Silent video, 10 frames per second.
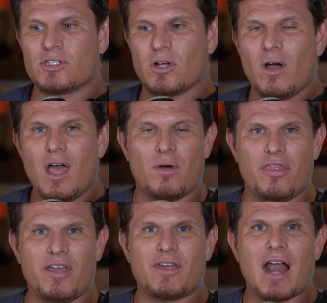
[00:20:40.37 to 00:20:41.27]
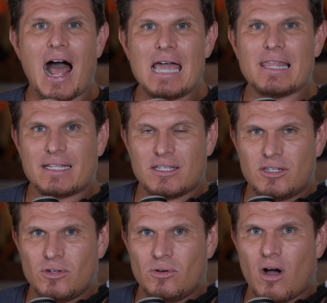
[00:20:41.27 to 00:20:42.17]
So the thing that I like to
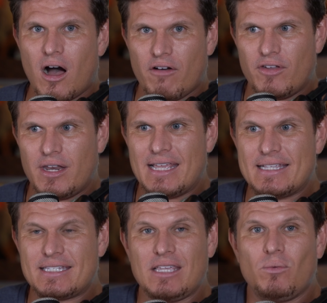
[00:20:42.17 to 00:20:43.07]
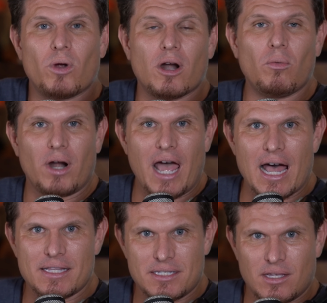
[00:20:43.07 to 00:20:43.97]
do often is see where we're
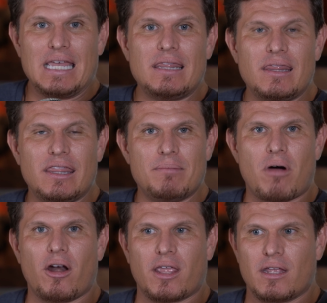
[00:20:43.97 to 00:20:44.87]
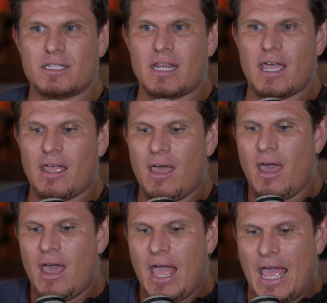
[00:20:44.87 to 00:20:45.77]
at in the market today,
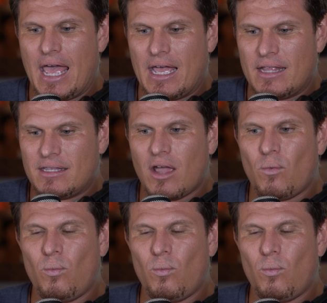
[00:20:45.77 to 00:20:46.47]
and